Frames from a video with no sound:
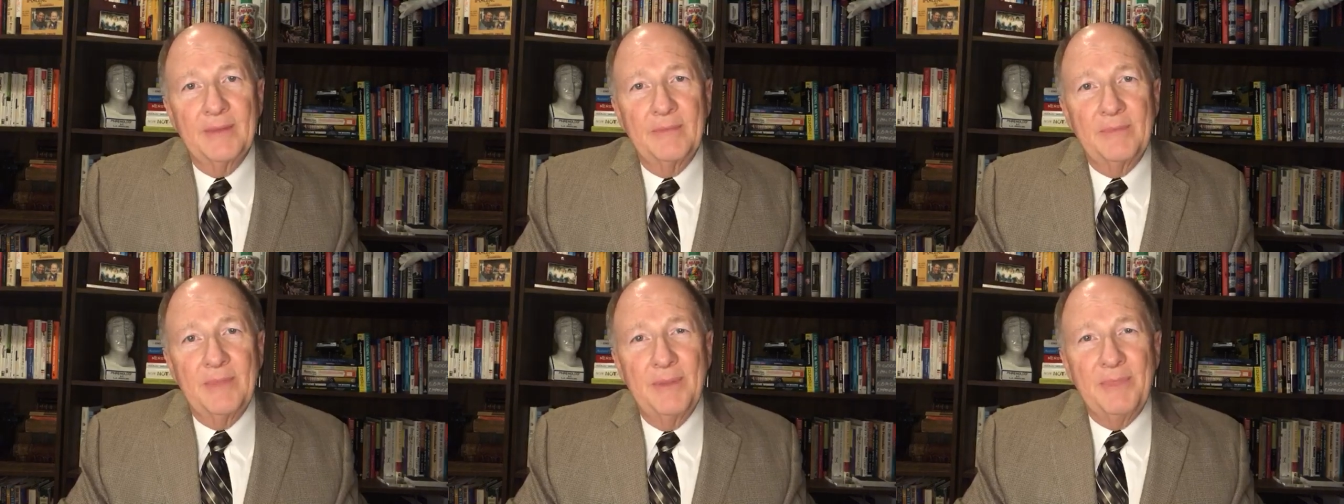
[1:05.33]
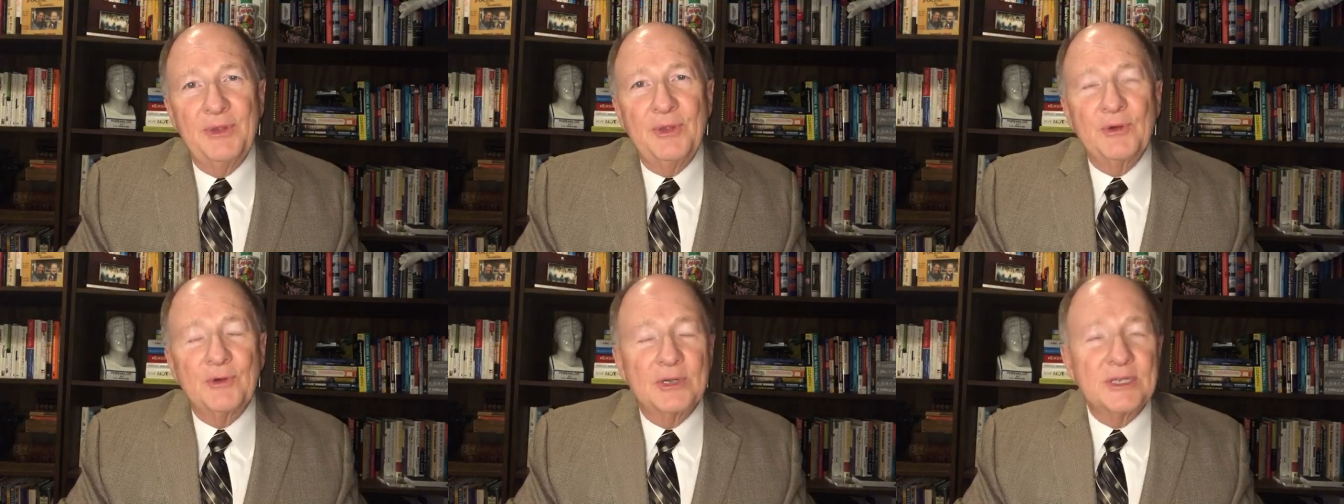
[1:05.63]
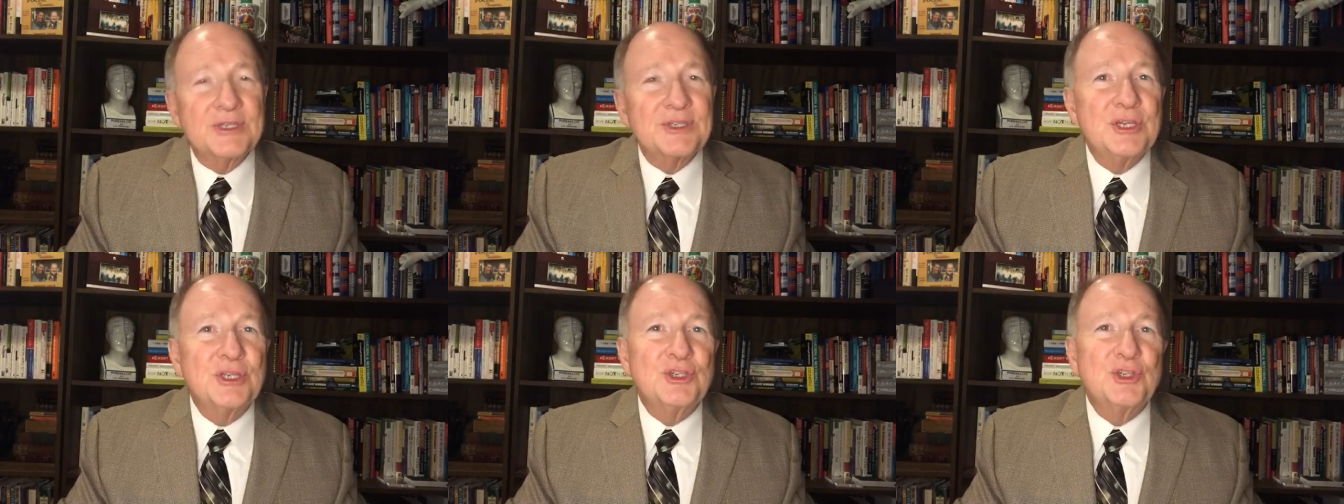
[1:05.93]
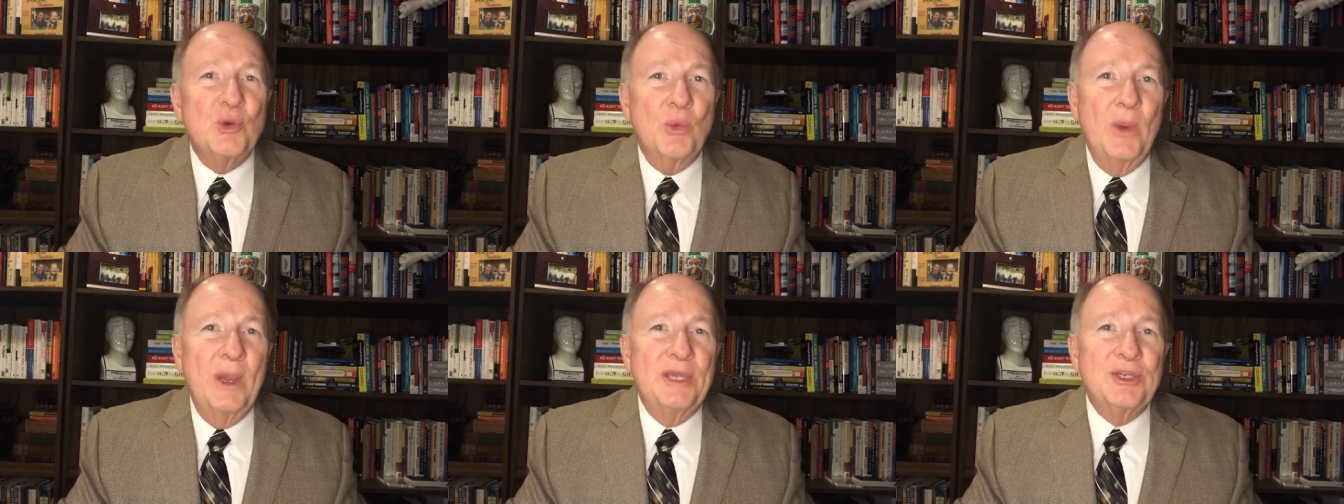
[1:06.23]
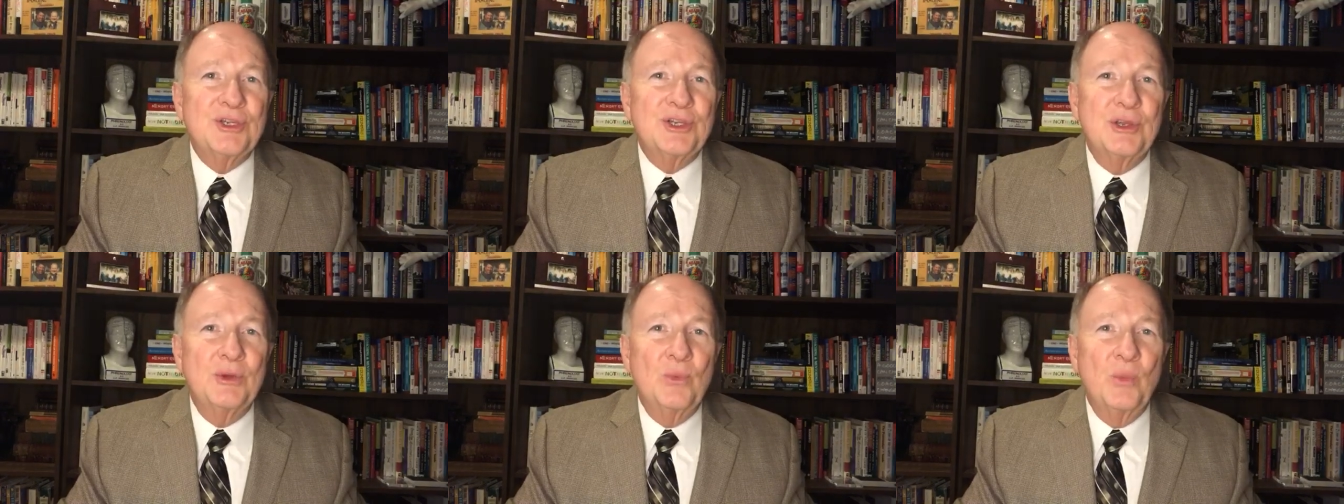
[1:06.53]
Maybe you're in a
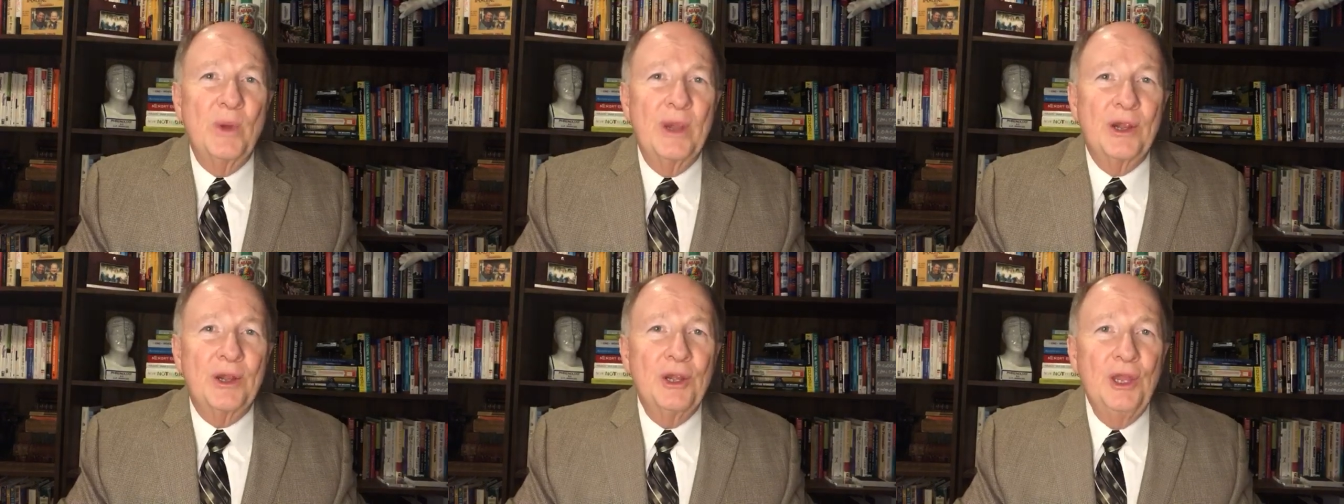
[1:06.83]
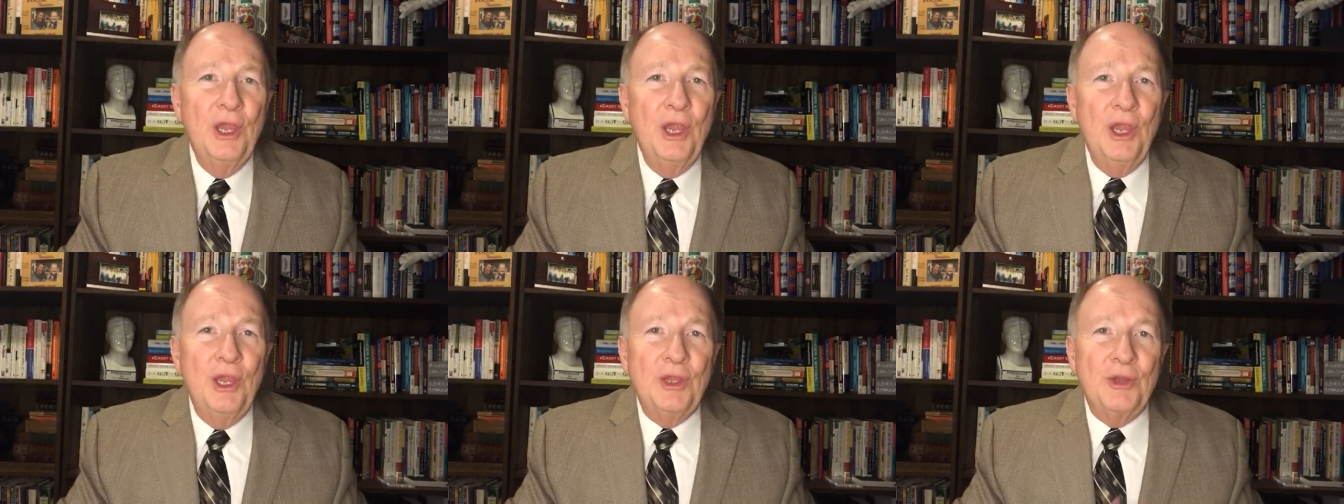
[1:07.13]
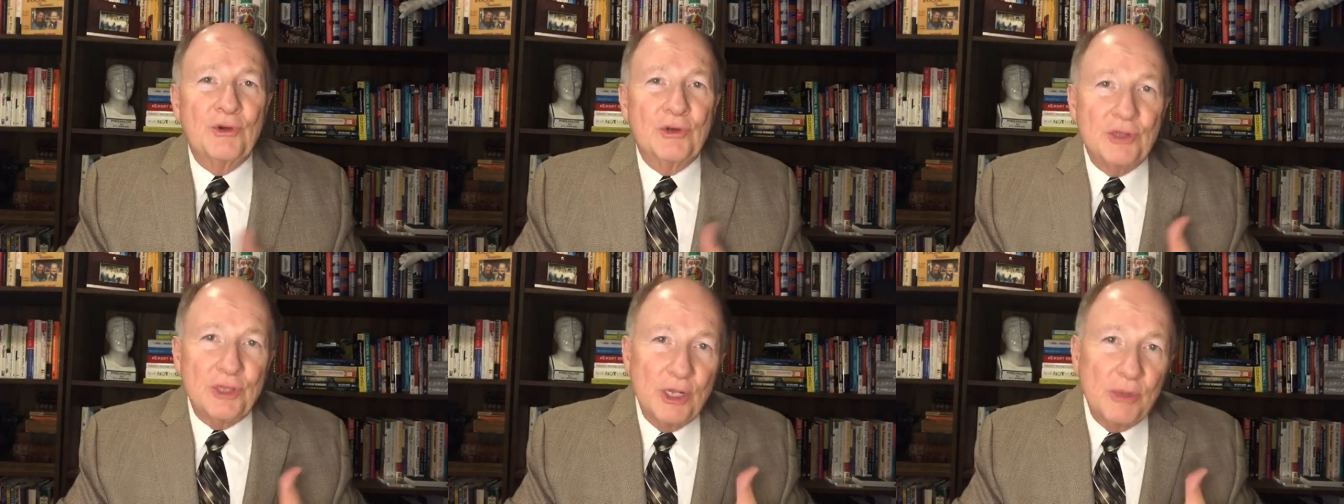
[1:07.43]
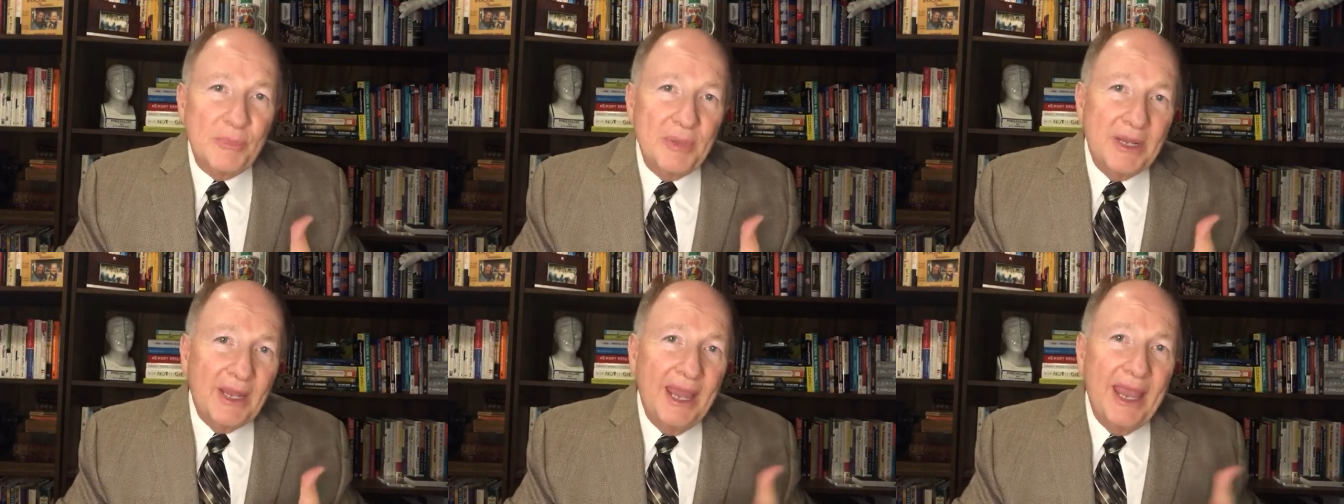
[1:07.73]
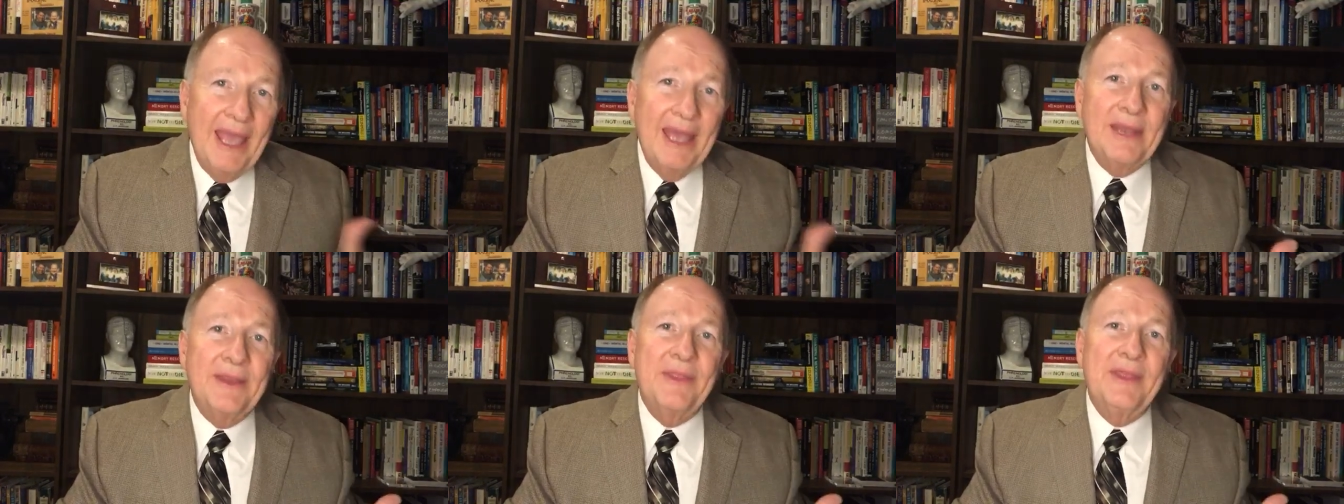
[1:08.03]
situation where you're a little bit
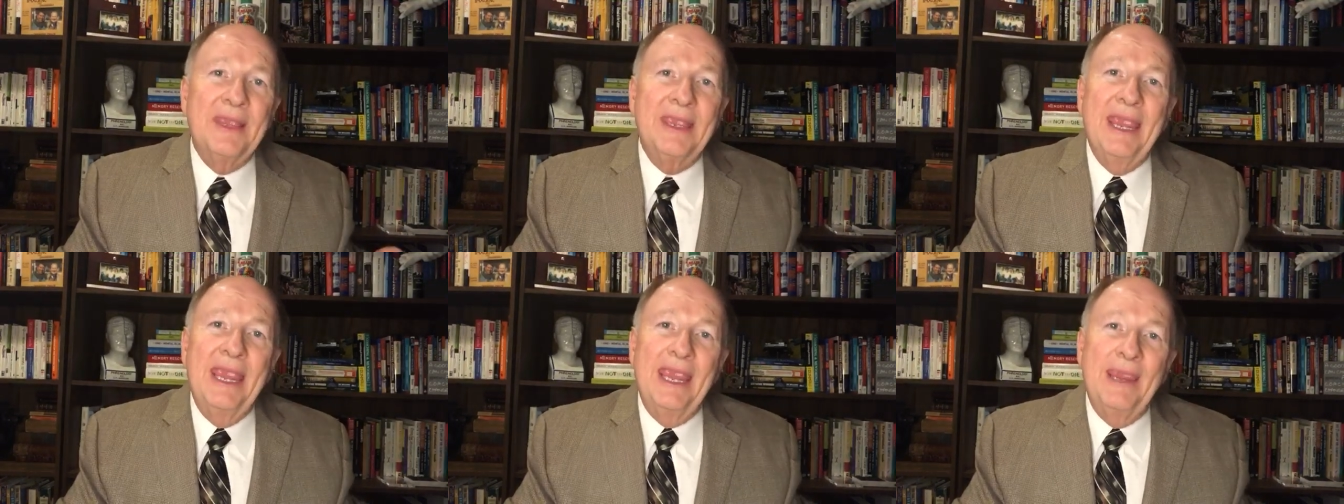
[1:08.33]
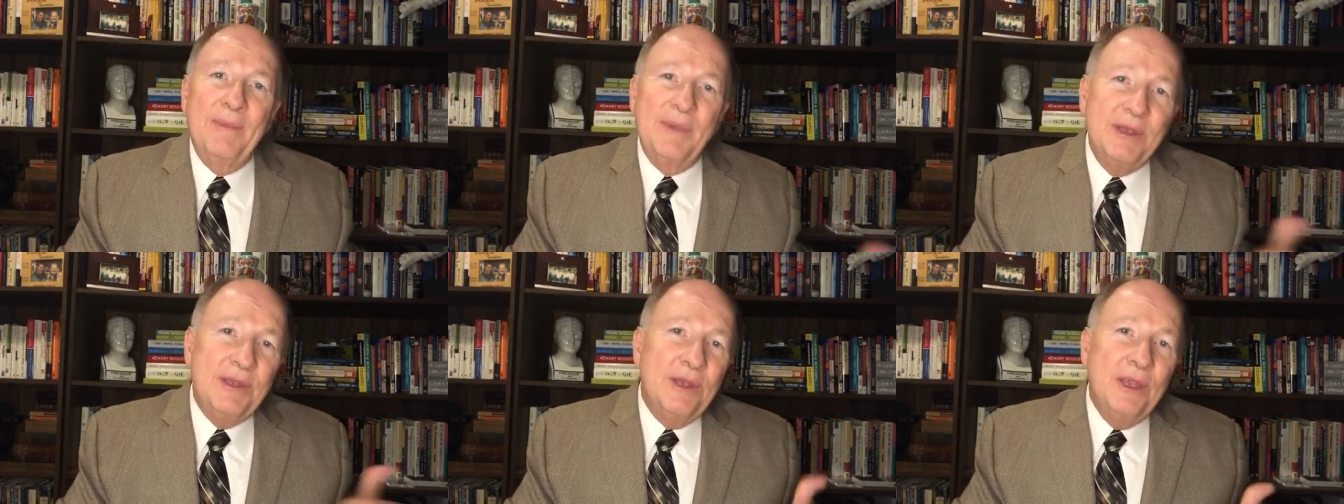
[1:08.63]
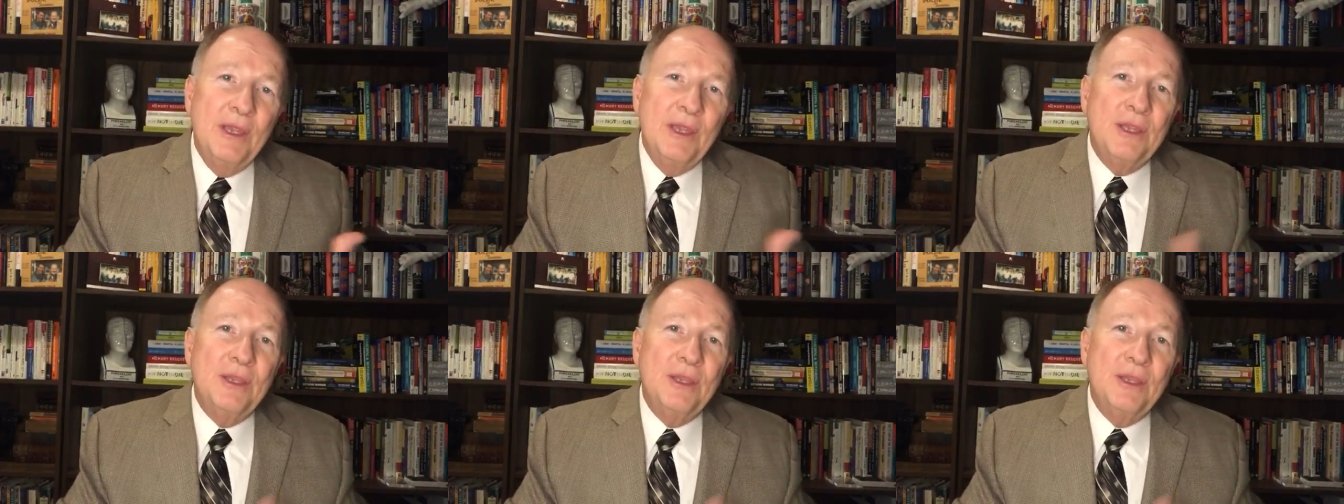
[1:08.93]
ahead of the game and